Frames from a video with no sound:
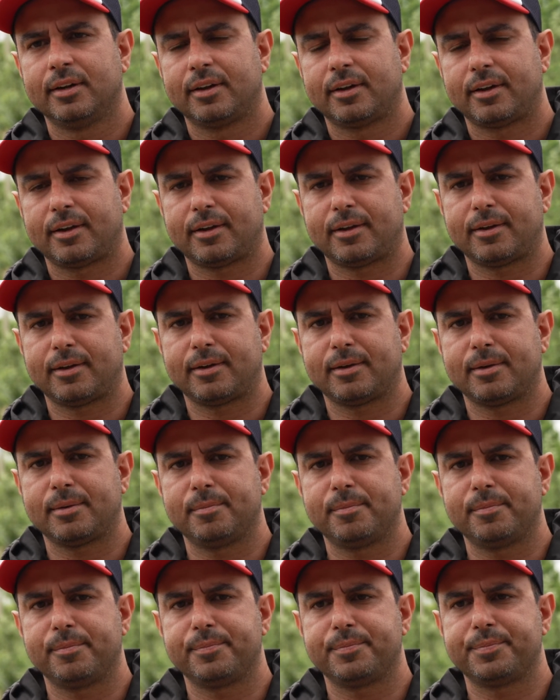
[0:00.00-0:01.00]

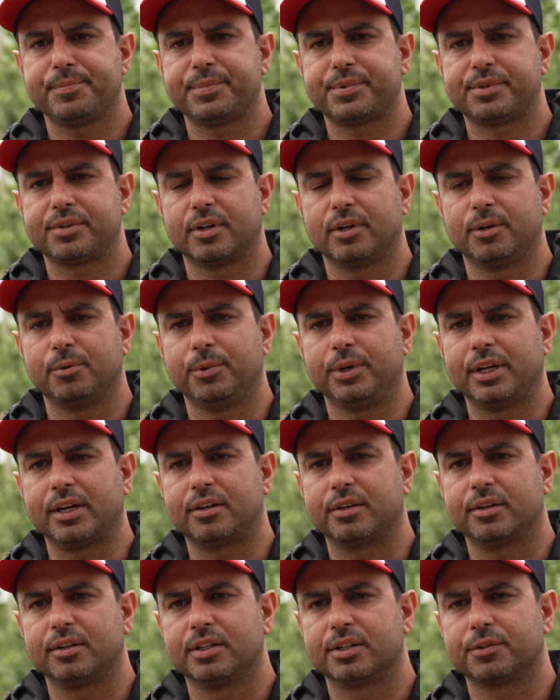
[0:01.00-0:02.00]
So we had
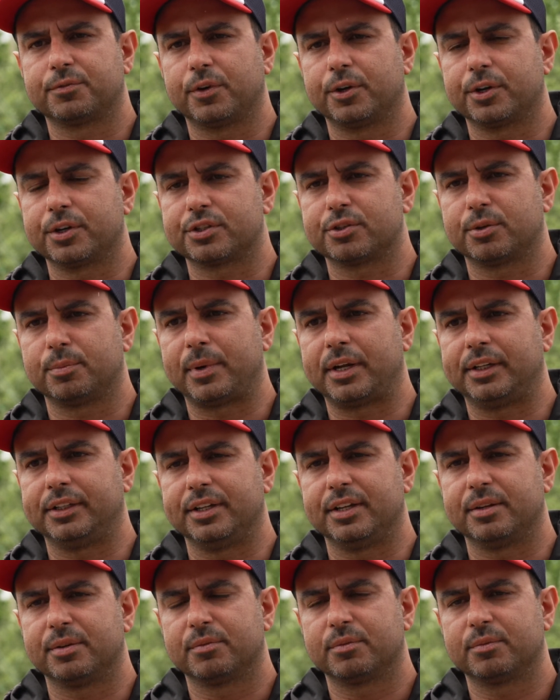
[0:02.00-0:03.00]
to just focus on
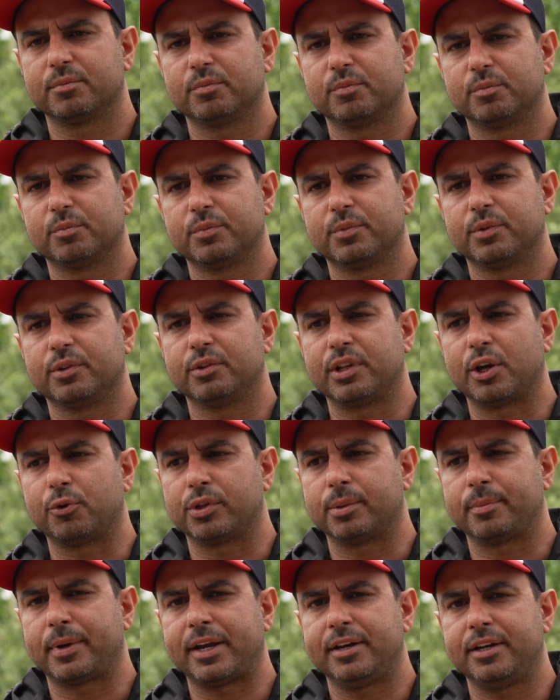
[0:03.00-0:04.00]
mainly, they were
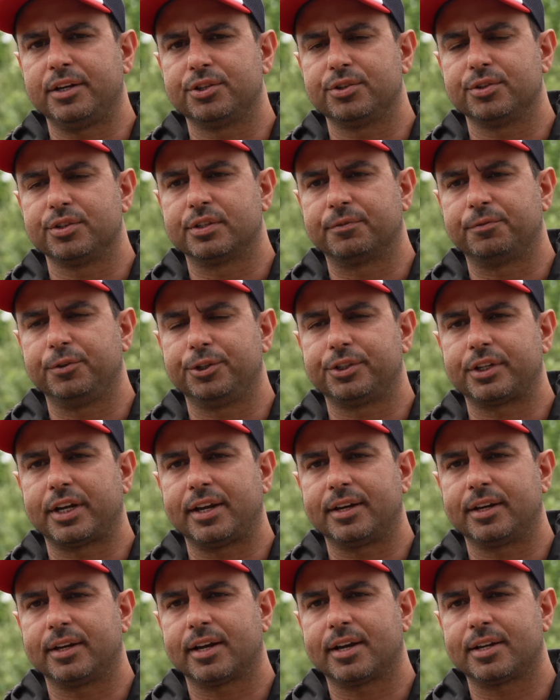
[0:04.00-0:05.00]
the main issues, a few
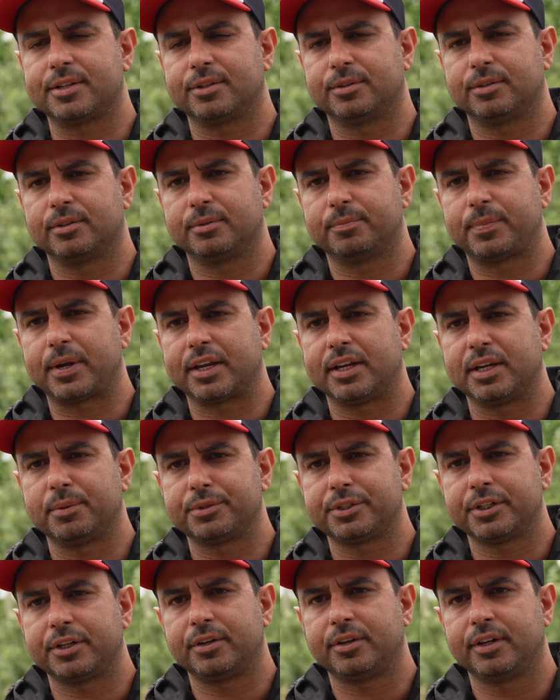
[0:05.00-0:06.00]
chain guards on the packing
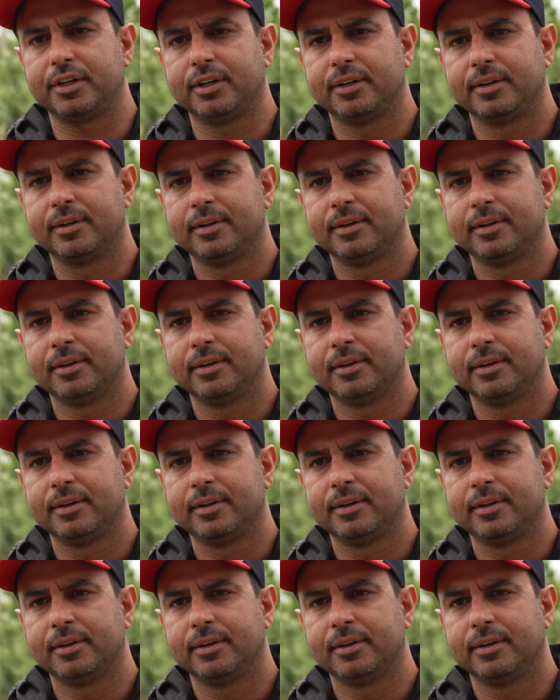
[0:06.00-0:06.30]
machinery.